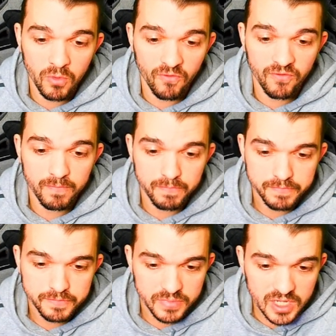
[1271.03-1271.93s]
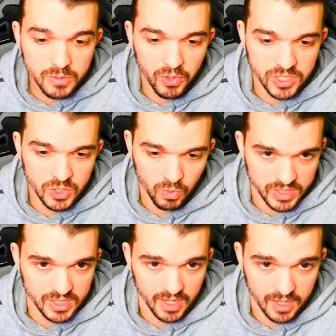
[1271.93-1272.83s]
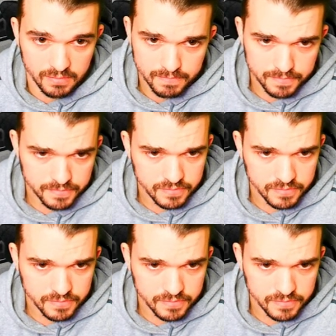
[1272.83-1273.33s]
remove these points once again,